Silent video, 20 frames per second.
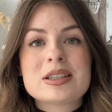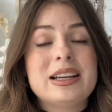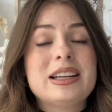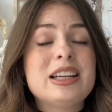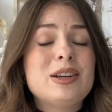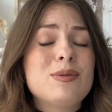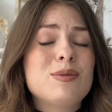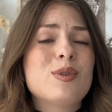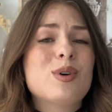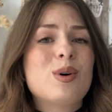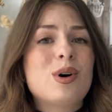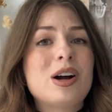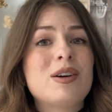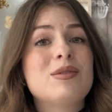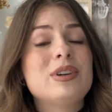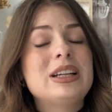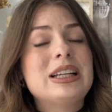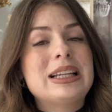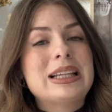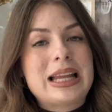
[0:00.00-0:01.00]
And even though I
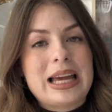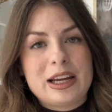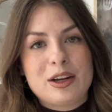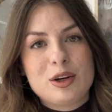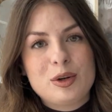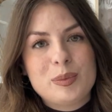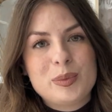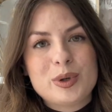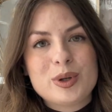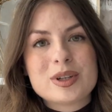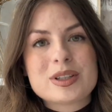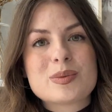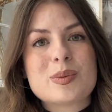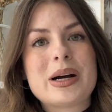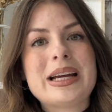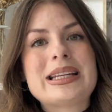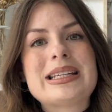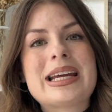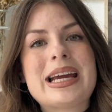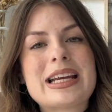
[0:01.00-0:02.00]
really like her books,
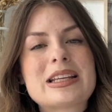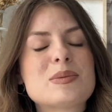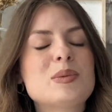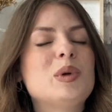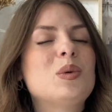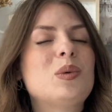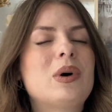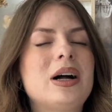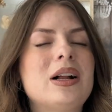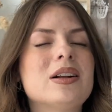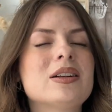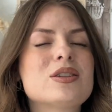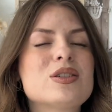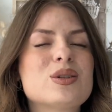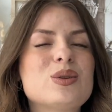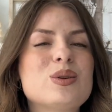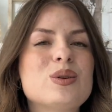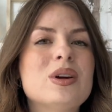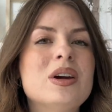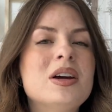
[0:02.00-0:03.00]
why it takes me a while
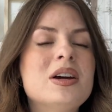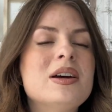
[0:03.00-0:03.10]
to